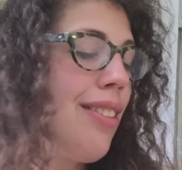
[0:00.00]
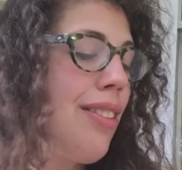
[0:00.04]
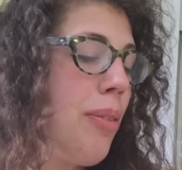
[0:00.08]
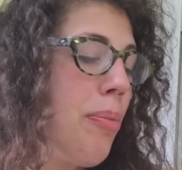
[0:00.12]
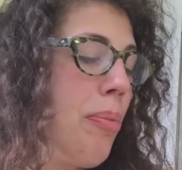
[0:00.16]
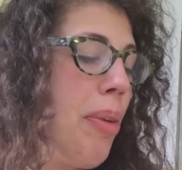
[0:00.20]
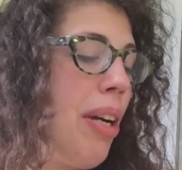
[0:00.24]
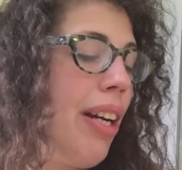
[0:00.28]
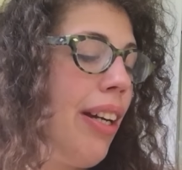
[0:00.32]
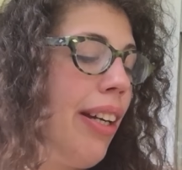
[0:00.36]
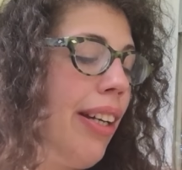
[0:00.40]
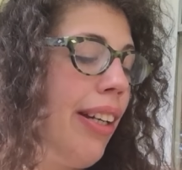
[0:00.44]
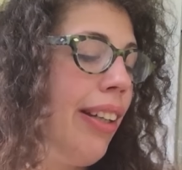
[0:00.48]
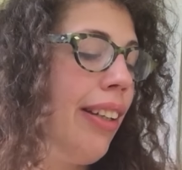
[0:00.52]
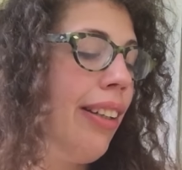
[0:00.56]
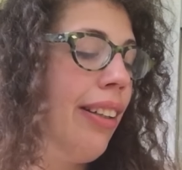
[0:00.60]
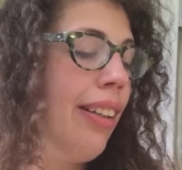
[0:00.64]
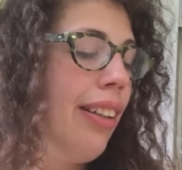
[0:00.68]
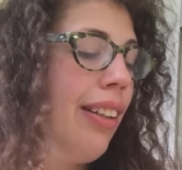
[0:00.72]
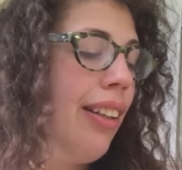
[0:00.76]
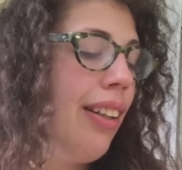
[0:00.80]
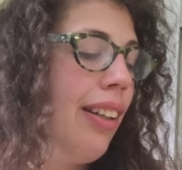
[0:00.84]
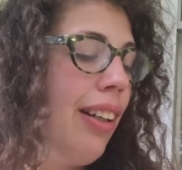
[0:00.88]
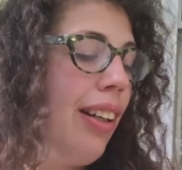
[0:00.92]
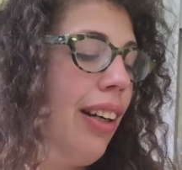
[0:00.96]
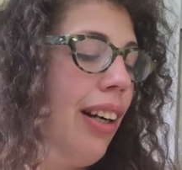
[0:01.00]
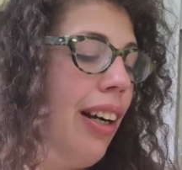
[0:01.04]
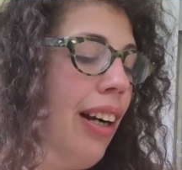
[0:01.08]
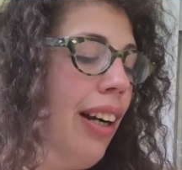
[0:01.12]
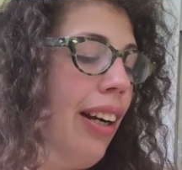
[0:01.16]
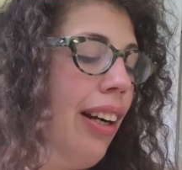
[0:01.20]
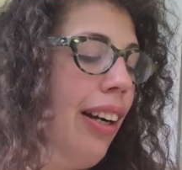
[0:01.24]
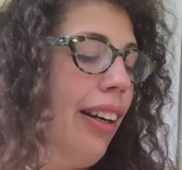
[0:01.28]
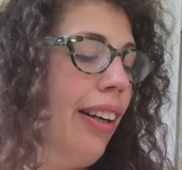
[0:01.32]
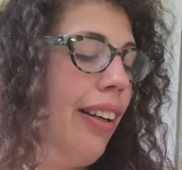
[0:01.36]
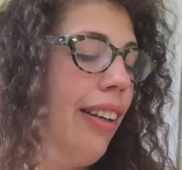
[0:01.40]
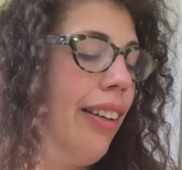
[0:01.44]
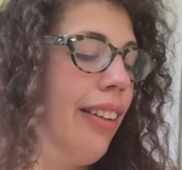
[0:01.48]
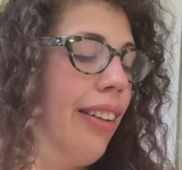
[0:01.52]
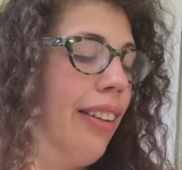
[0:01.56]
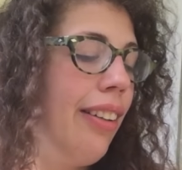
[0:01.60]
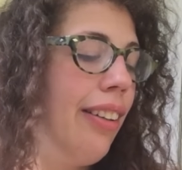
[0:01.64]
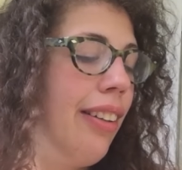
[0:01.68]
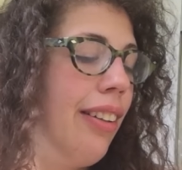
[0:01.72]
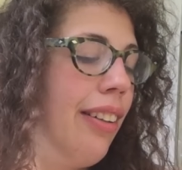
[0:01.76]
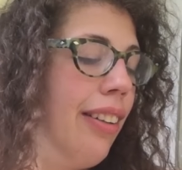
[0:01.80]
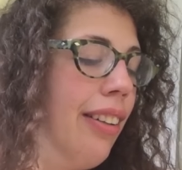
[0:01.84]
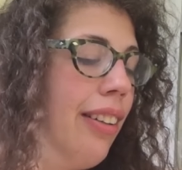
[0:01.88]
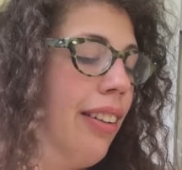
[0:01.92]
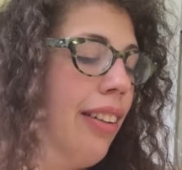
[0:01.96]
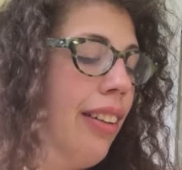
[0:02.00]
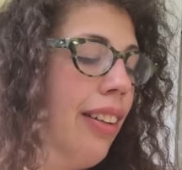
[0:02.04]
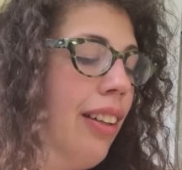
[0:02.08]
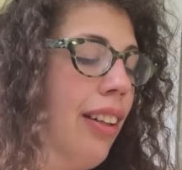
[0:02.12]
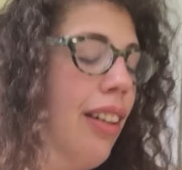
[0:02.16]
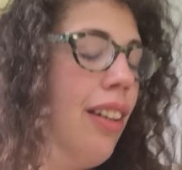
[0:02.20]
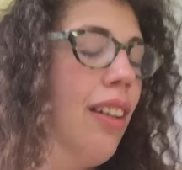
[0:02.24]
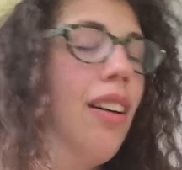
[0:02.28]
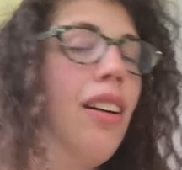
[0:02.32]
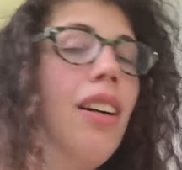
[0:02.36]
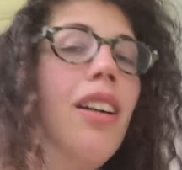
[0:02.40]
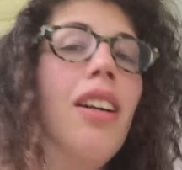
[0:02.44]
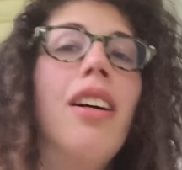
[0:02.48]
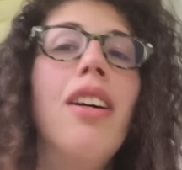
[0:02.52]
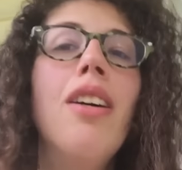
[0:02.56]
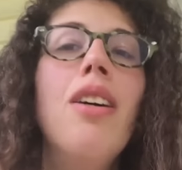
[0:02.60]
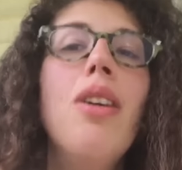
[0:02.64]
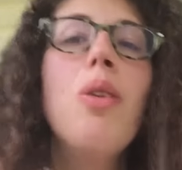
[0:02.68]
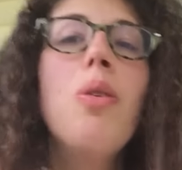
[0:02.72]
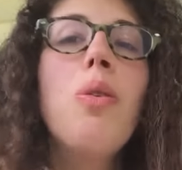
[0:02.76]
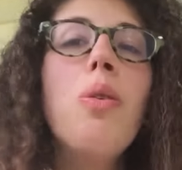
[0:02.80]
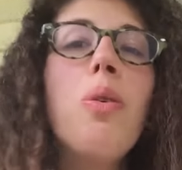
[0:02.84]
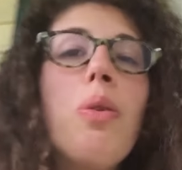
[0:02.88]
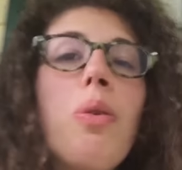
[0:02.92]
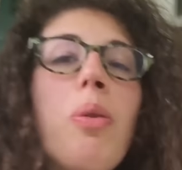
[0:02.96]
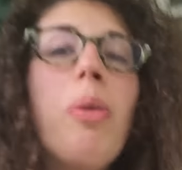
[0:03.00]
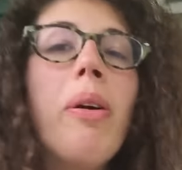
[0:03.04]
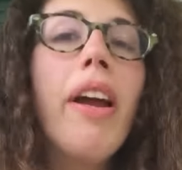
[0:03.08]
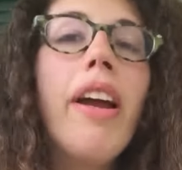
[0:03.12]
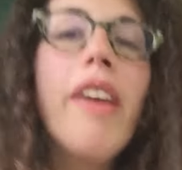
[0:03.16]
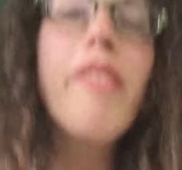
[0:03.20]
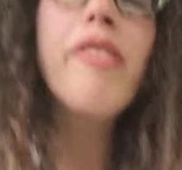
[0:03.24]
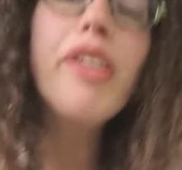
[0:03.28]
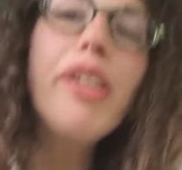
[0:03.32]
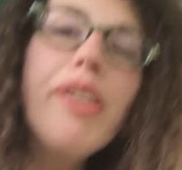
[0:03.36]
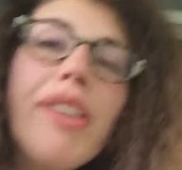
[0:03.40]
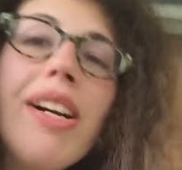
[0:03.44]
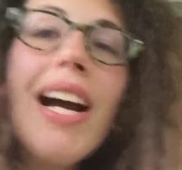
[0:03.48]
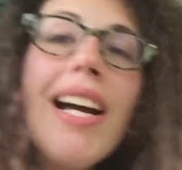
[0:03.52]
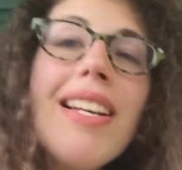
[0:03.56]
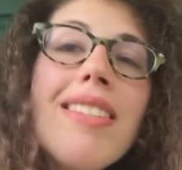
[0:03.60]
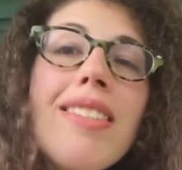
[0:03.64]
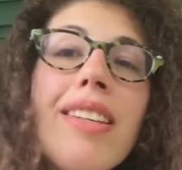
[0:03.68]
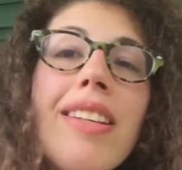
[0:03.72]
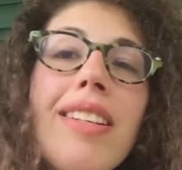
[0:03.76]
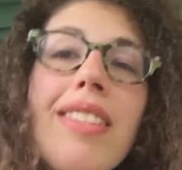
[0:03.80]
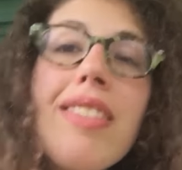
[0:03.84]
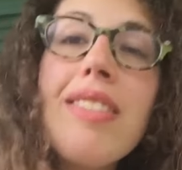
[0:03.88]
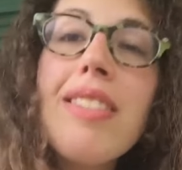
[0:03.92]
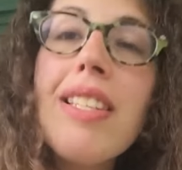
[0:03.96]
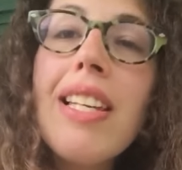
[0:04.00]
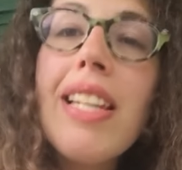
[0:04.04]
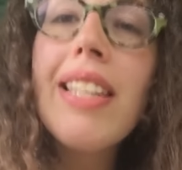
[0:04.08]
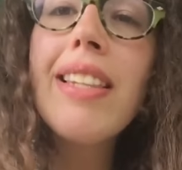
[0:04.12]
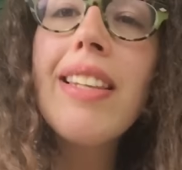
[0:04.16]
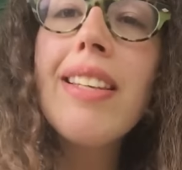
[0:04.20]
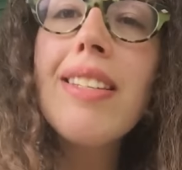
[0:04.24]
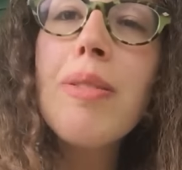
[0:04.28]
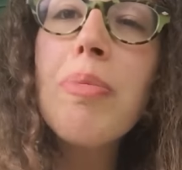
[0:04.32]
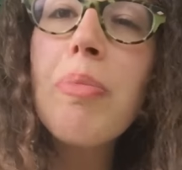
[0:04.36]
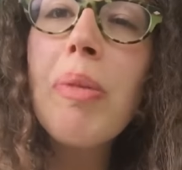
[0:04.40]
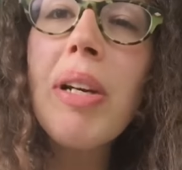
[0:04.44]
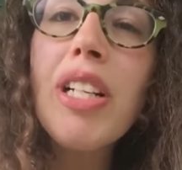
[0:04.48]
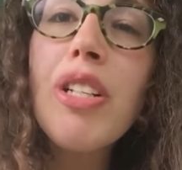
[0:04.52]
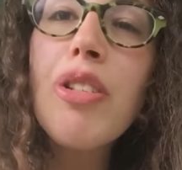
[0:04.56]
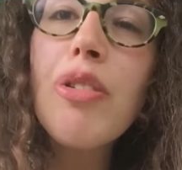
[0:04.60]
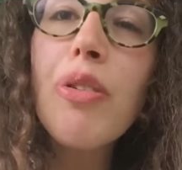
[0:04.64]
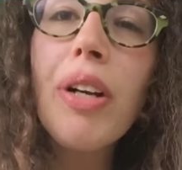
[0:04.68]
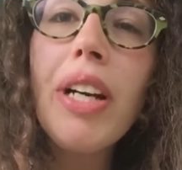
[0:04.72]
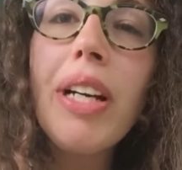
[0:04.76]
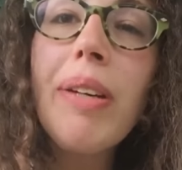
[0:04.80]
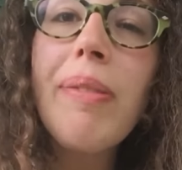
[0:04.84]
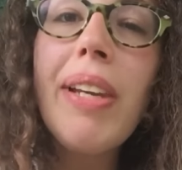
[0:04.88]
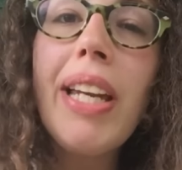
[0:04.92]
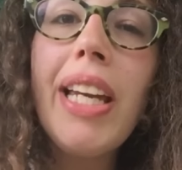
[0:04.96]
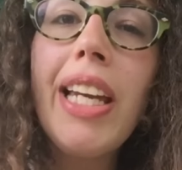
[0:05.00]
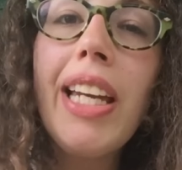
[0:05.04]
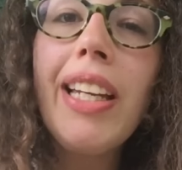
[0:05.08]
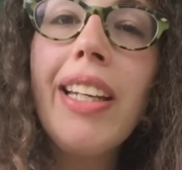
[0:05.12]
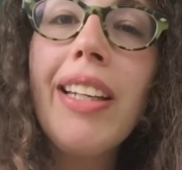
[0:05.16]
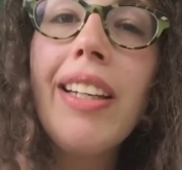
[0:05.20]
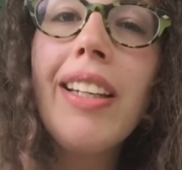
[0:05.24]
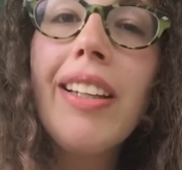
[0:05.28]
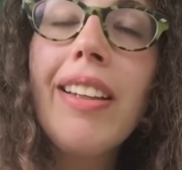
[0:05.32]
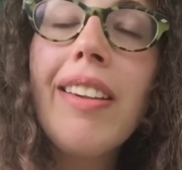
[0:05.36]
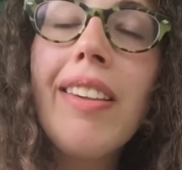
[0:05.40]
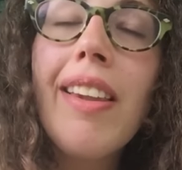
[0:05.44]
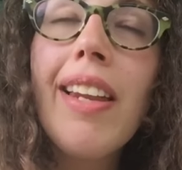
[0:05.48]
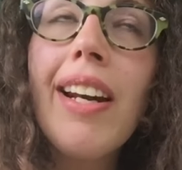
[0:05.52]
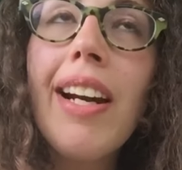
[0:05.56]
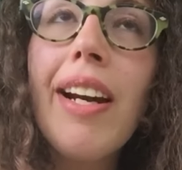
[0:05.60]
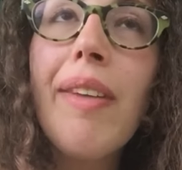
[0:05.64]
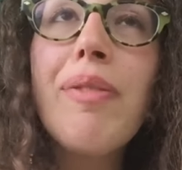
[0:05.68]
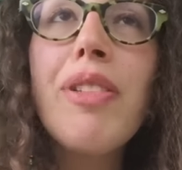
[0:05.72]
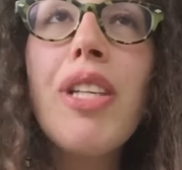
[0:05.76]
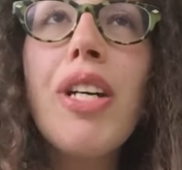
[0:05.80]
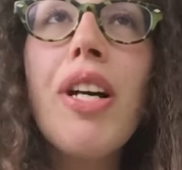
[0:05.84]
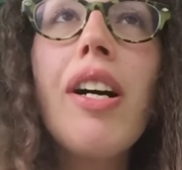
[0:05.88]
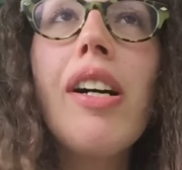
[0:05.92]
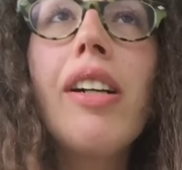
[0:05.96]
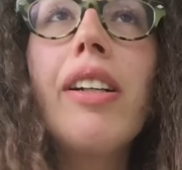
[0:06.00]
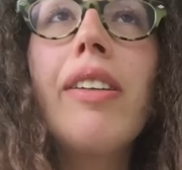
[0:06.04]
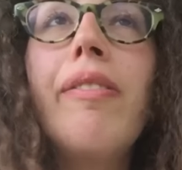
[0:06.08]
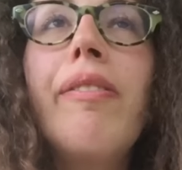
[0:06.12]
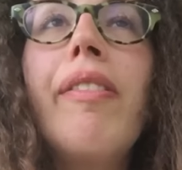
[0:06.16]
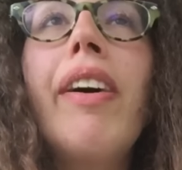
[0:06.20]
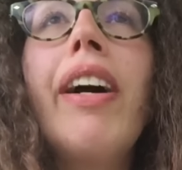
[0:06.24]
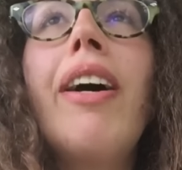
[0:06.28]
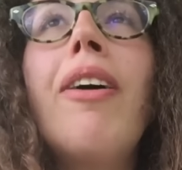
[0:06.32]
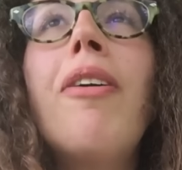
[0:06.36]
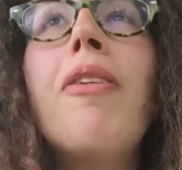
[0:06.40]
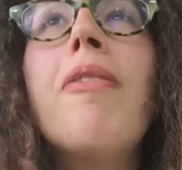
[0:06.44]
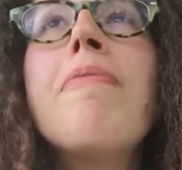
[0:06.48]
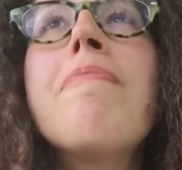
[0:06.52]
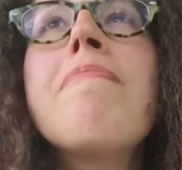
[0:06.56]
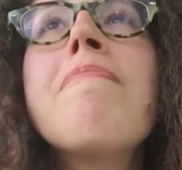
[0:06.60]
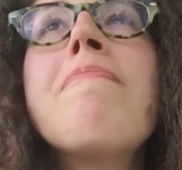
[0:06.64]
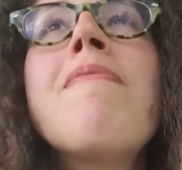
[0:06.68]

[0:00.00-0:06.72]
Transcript: to my, uh, oh if you guys could see this McDreamy that I'm talking about.